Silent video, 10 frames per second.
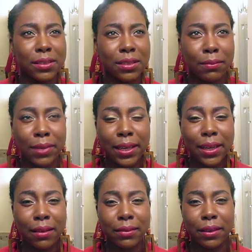to
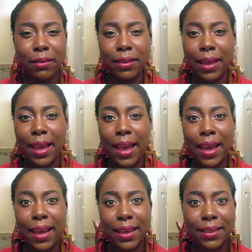somebody out there that
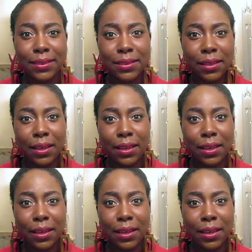has